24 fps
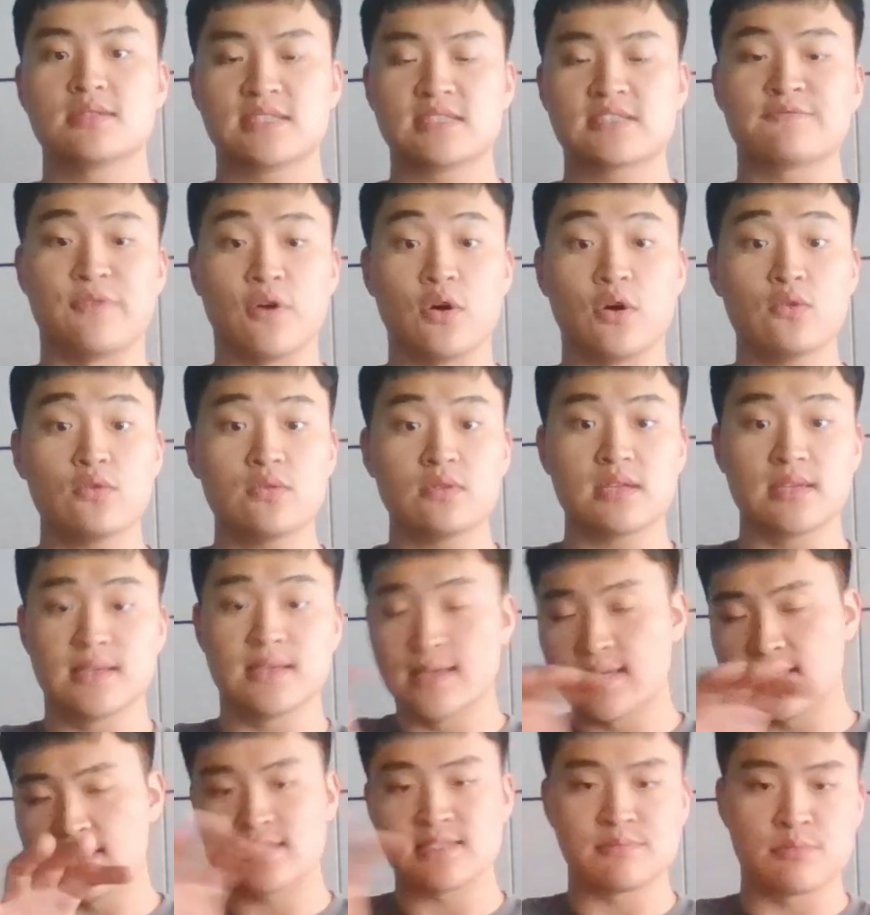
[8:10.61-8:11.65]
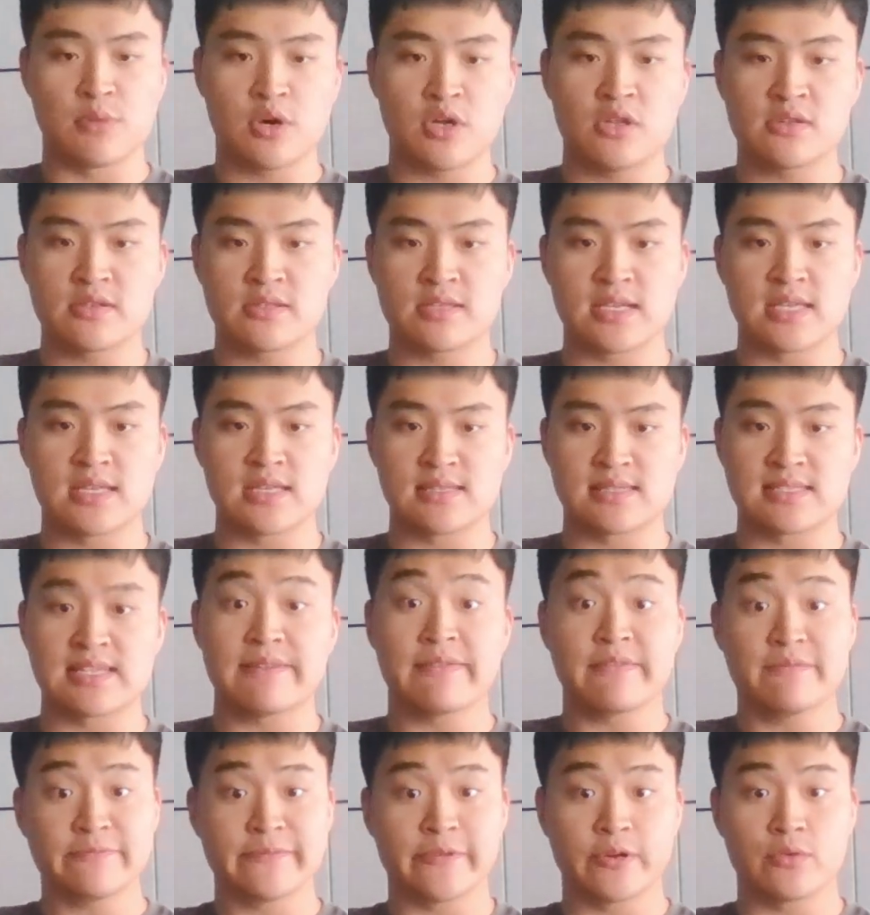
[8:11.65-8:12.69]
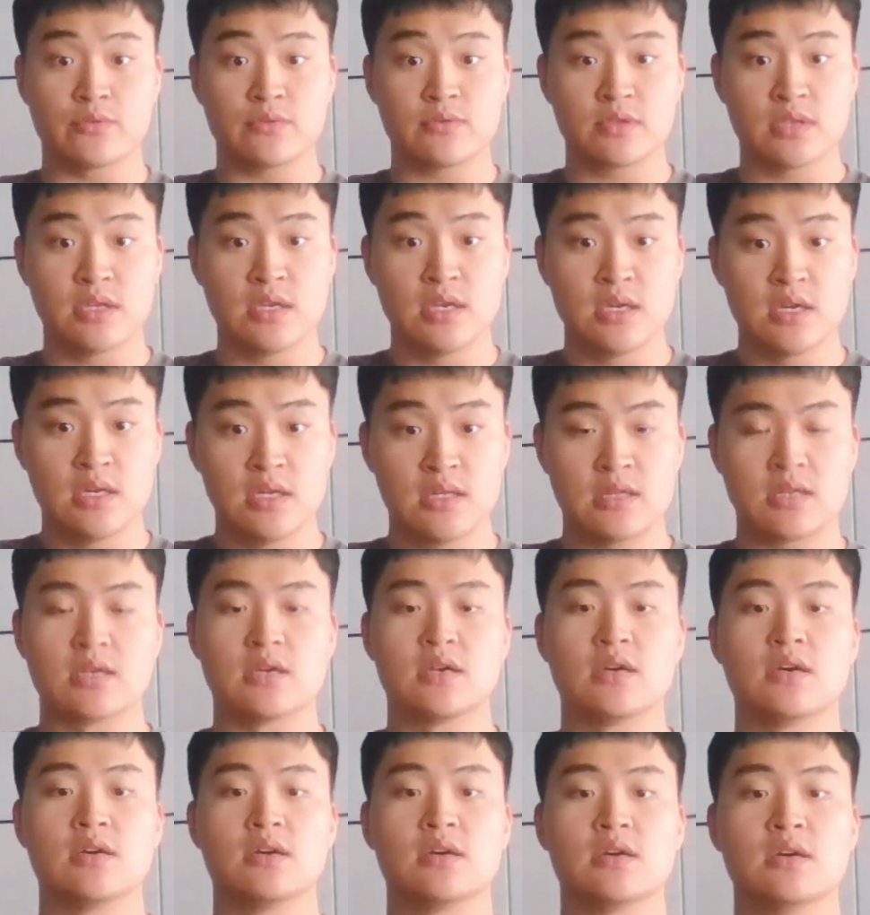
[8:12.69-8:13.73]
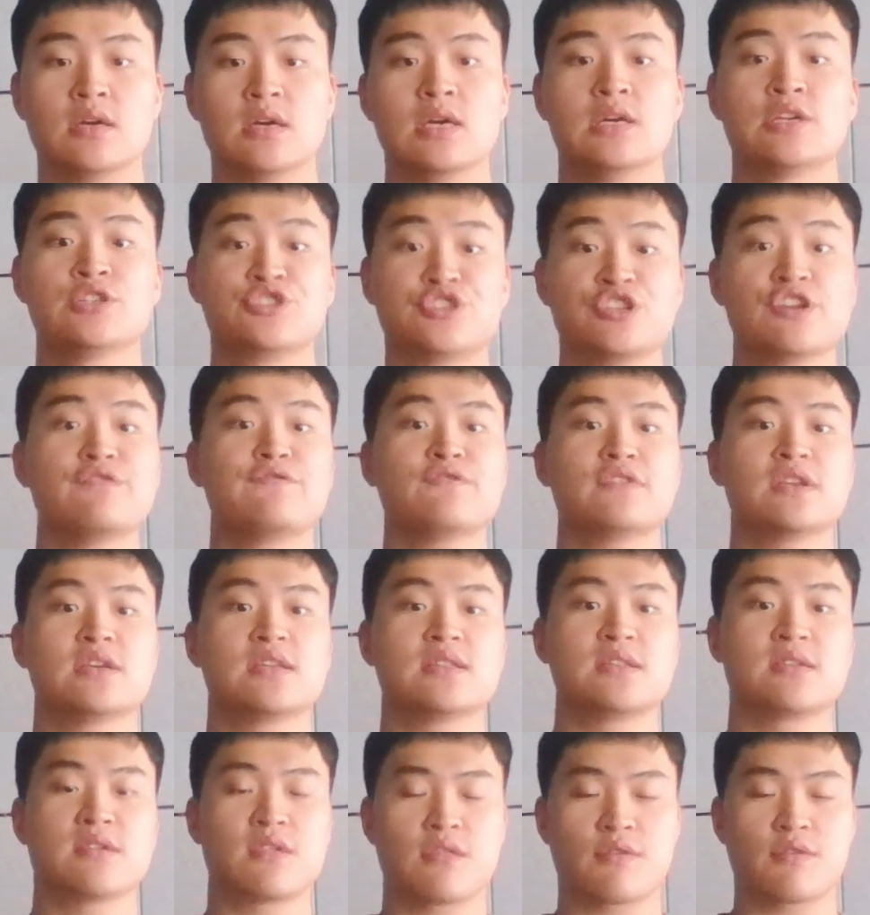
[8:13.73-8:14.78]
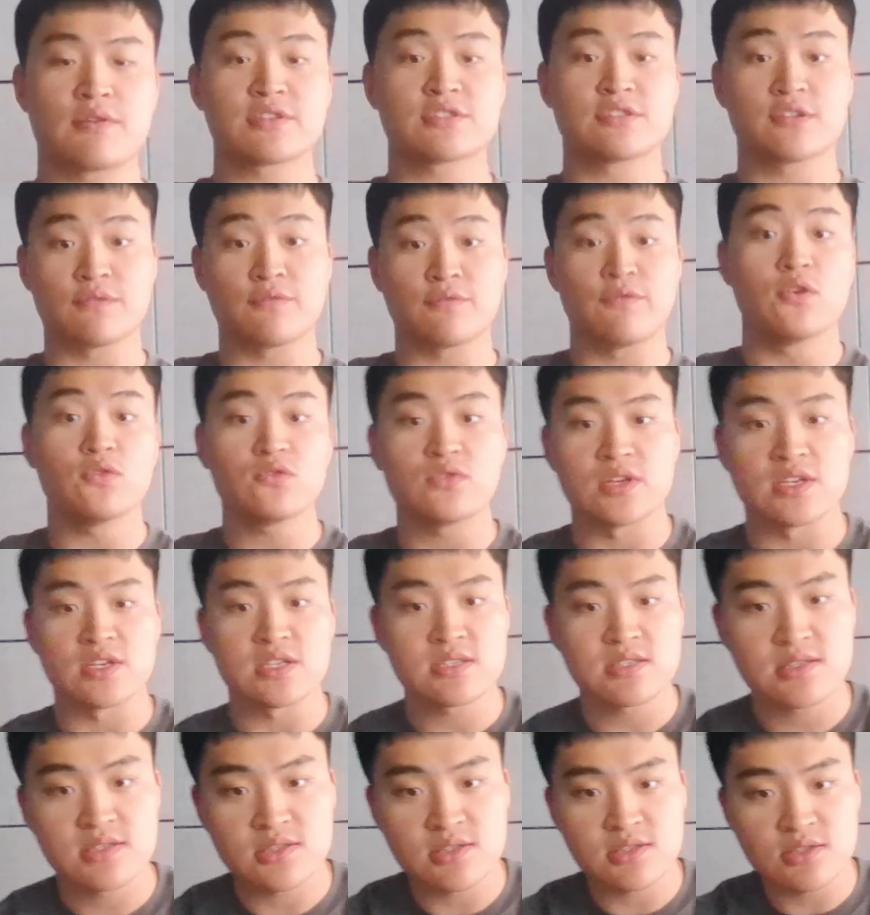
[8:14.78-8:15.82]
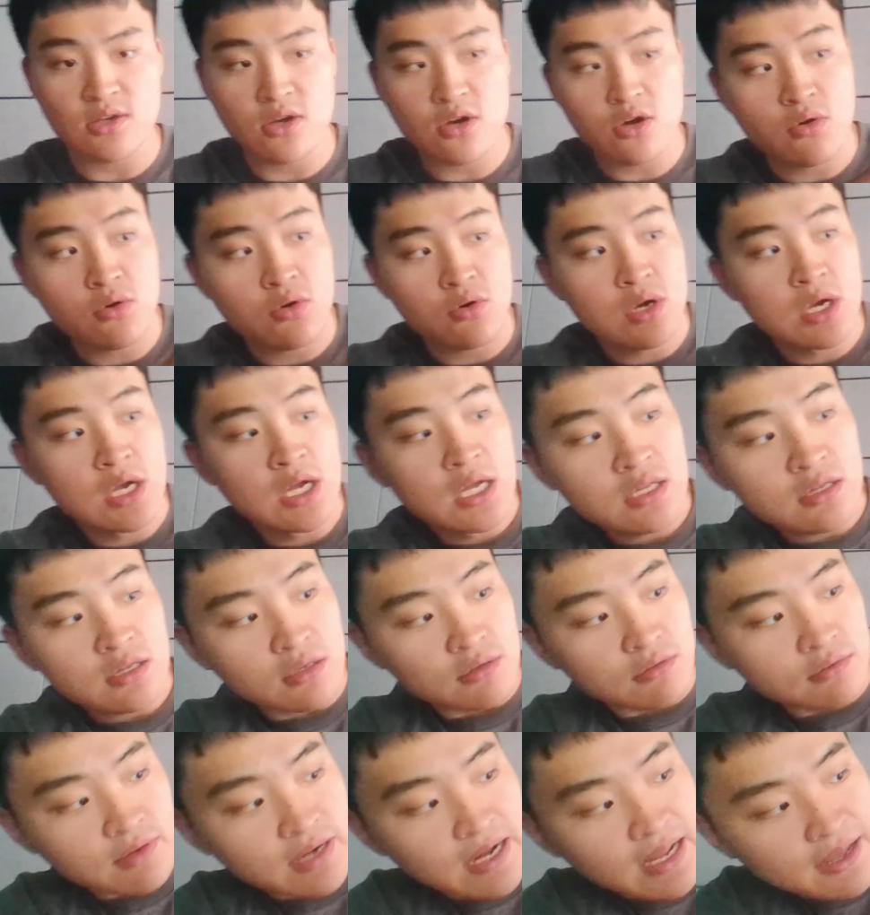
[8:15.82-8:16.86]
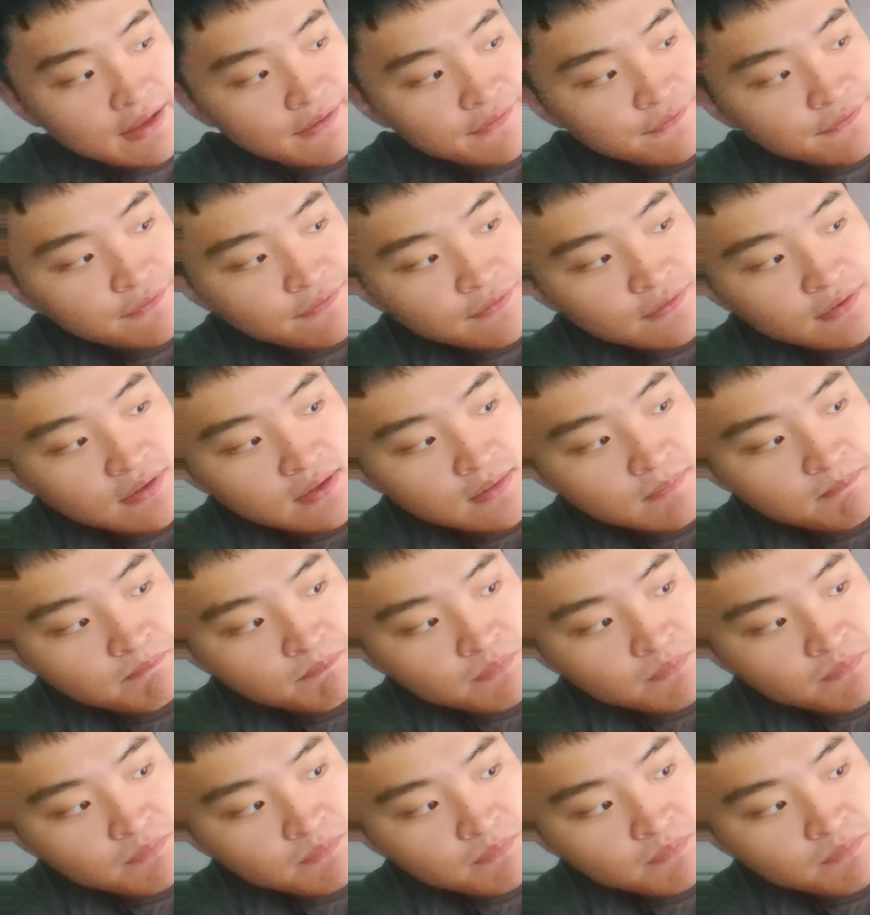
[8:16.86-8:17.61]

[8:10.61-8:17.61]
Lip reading: 6 volt is smaller than the 7 volt, the shifted threshold voltage. So the graph,